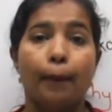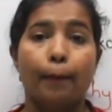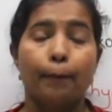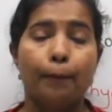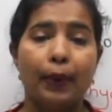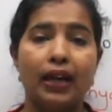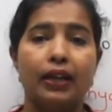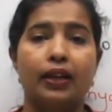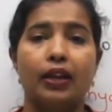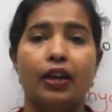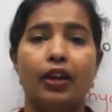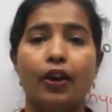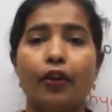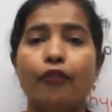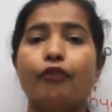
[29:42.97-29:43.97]
But
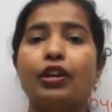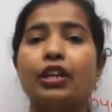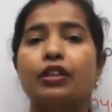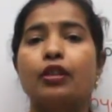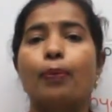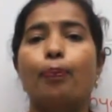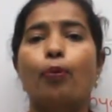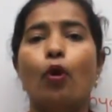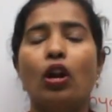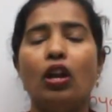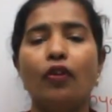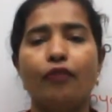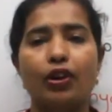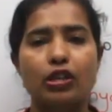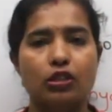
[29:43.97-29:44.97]
if it is a
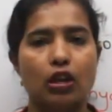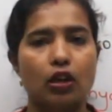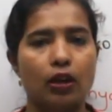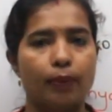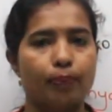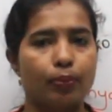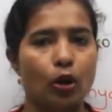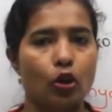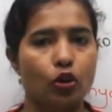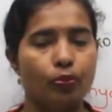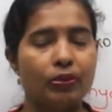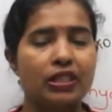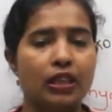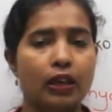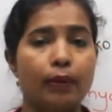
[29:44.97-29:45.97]
polyfunctional compound,
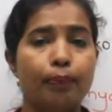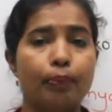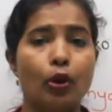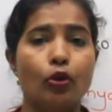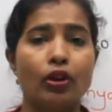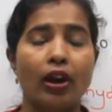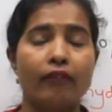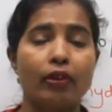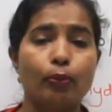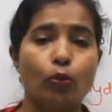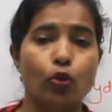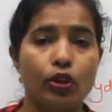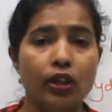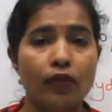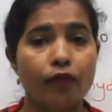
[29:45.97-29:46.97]
means a compound having
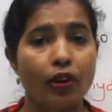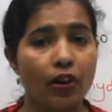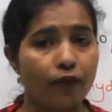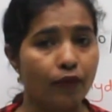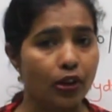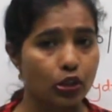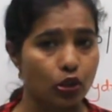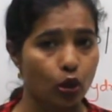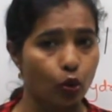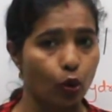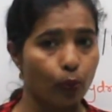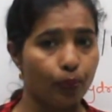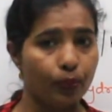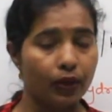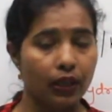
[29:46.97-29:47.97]
more than one functional
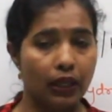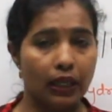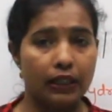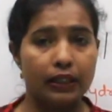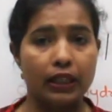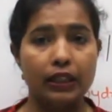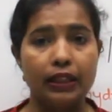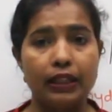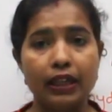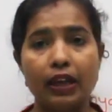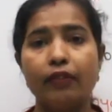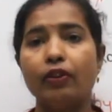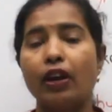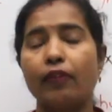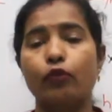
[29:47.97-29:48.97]
group, then
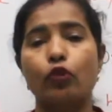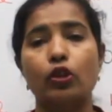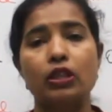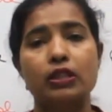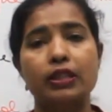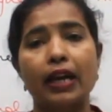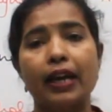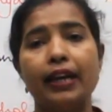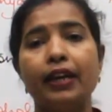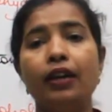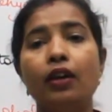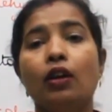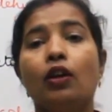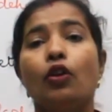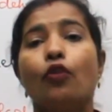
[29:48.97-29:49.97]
there we have to
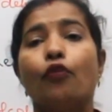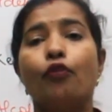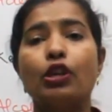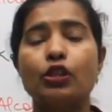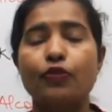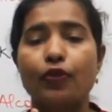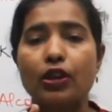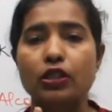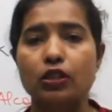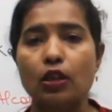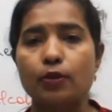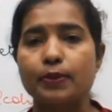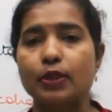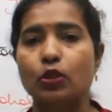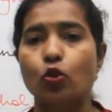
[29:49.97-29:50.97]
decide which
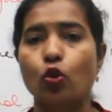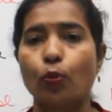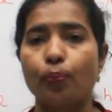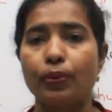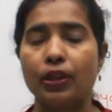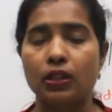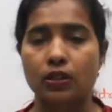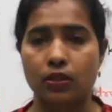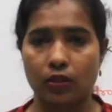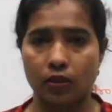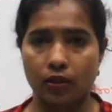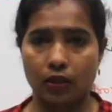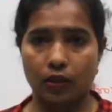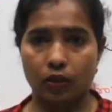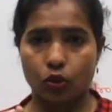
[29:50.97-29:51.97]
functional group is
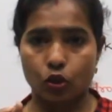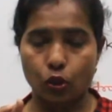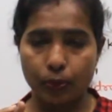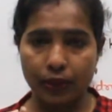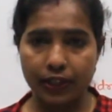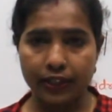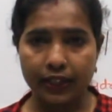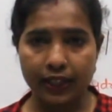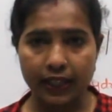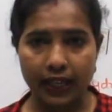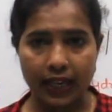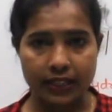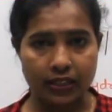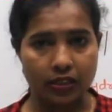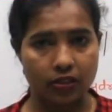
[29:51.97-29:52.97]
to be written
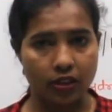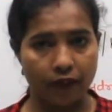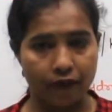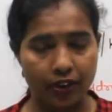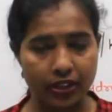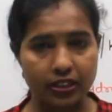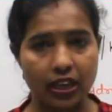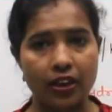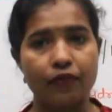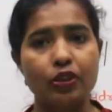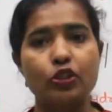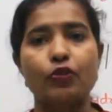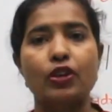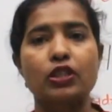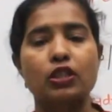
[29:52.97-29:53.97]
as a suffix and
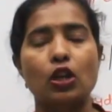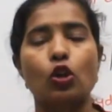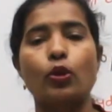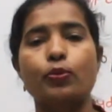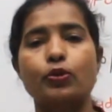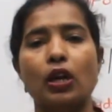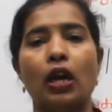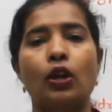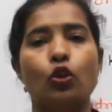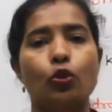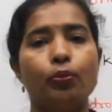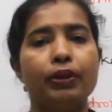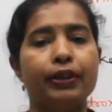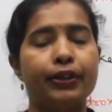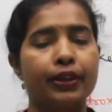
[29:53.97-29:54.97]
which functional groups are to
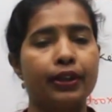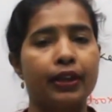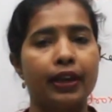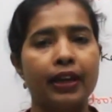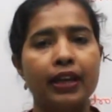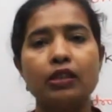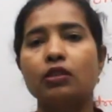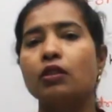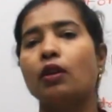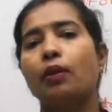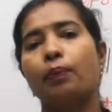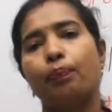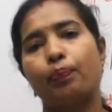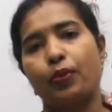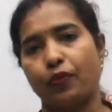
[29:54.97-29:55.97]
be written as
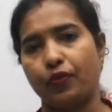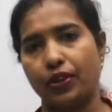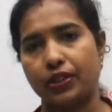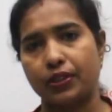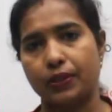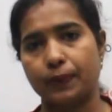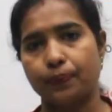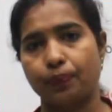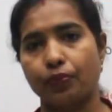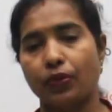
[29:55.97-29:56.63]
prefix.